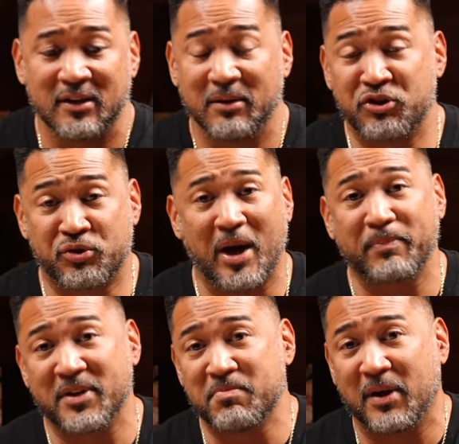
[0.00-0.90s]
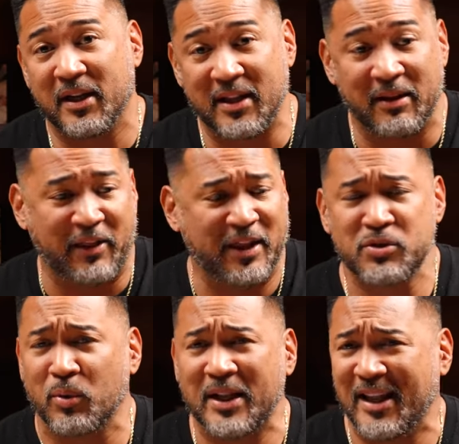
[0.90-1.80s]
They dropped this money in, and I think
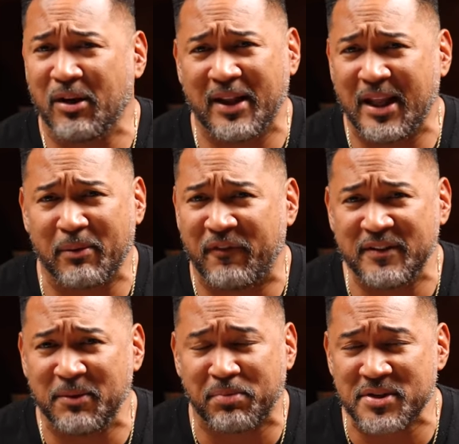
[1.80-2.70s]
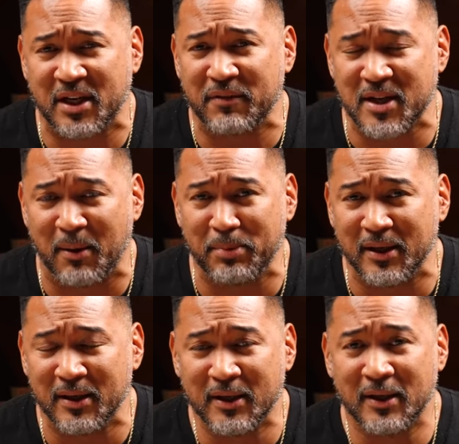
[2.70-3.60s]
it's only he only gave up 15% of his company.